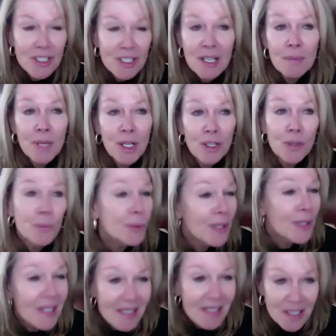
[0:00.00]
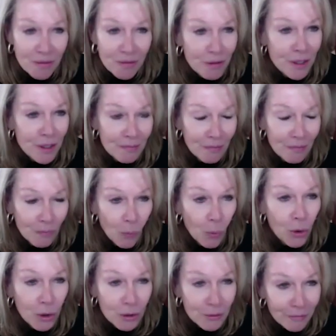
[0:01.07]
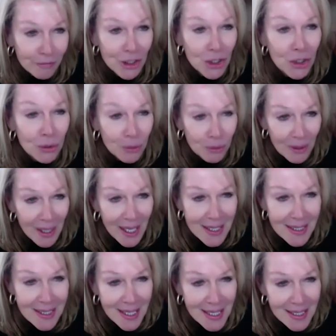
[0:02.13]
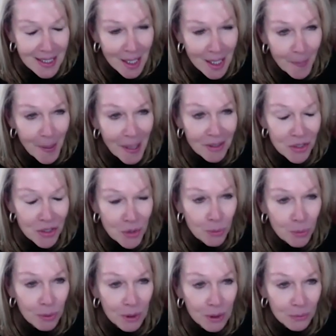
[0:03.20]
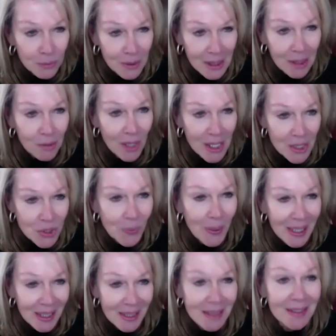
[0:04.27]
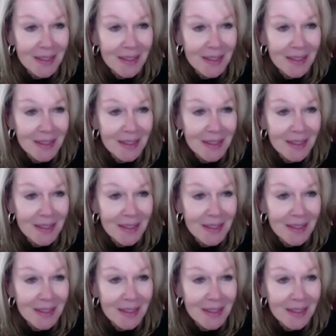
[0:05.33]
them a completely different worldview as they step out into the world when they graduate.